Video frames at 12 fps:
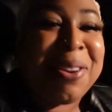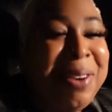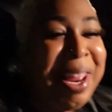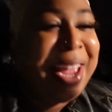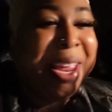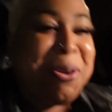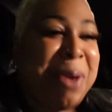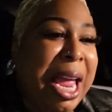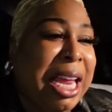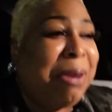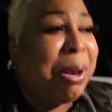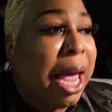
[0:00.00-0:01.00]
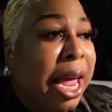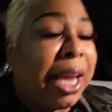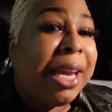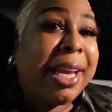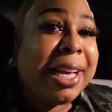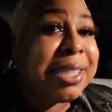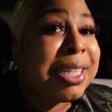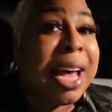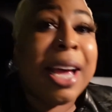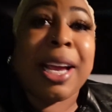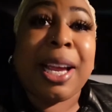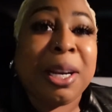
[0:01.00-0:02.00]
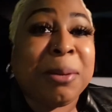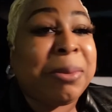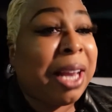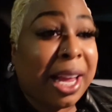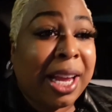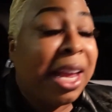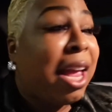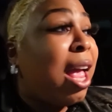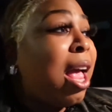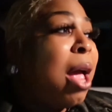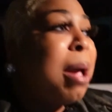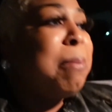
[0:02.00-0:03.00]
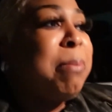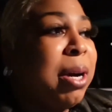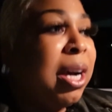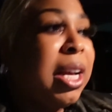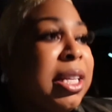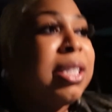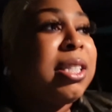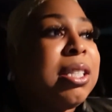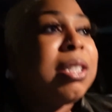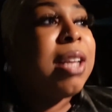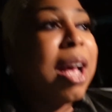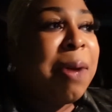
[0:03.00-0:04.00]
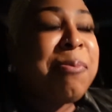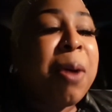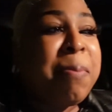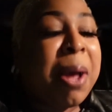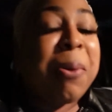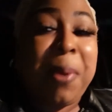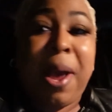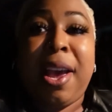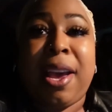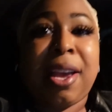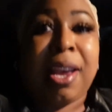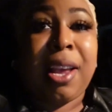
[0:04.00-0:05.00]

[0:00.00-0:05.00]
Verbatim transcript: you late, you late, you late. Yes, I am late. But I'm on my way.